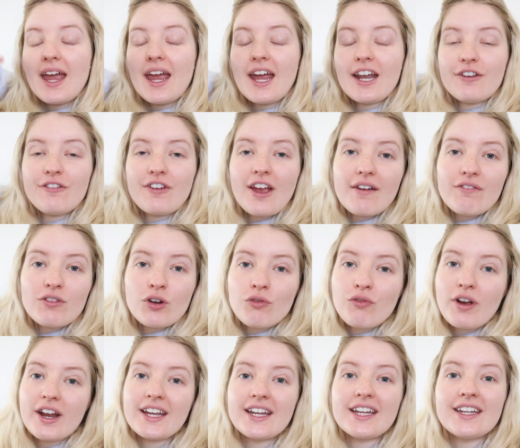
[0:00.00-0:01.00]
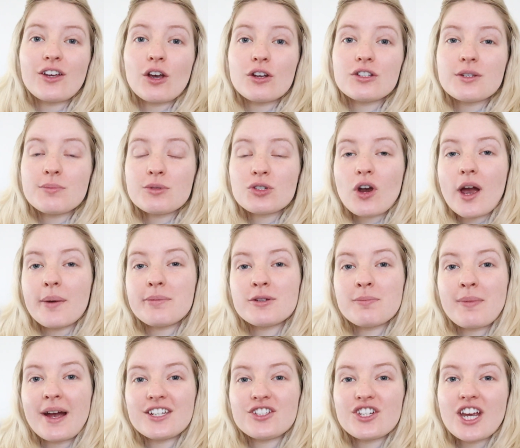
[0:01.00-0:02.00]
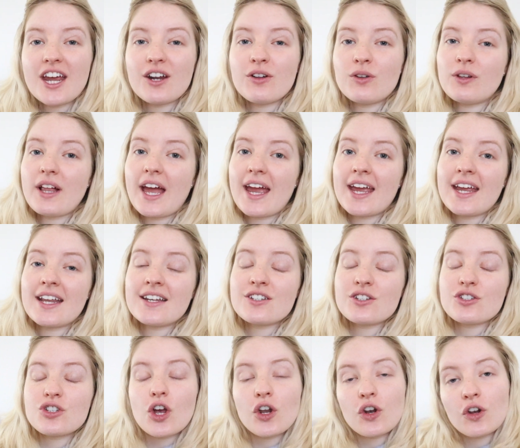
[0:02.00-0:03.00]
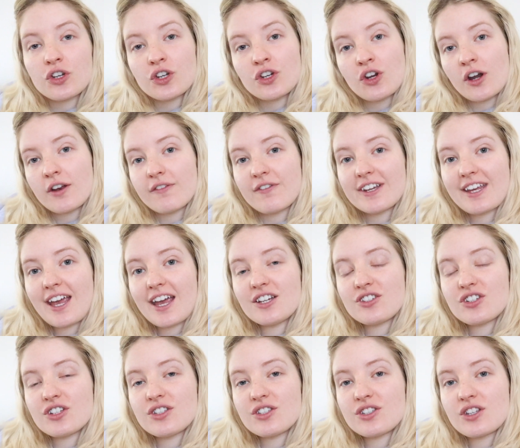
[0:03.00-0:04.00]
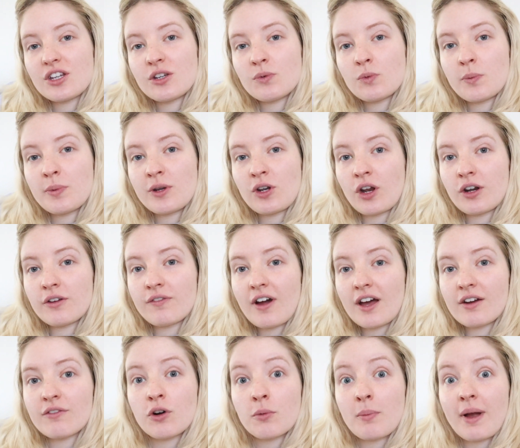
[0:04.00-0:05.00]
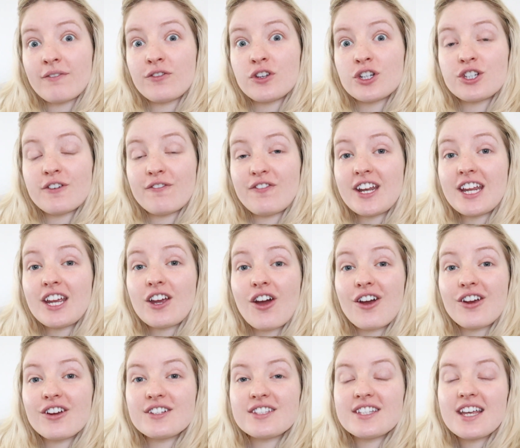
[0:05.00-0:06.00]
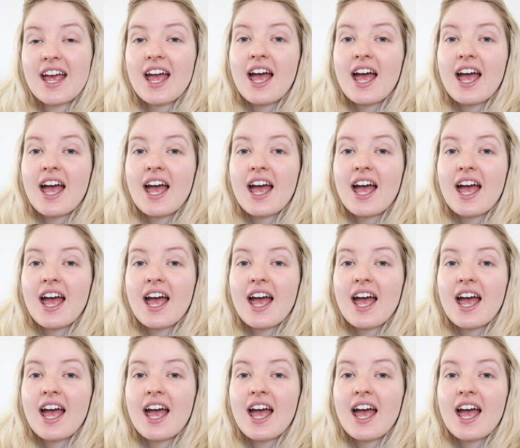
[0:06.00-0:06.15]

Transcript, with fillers: And if you haven't already, go subscribe to my channel and turn on your notifications so you will be notified of all my future videos.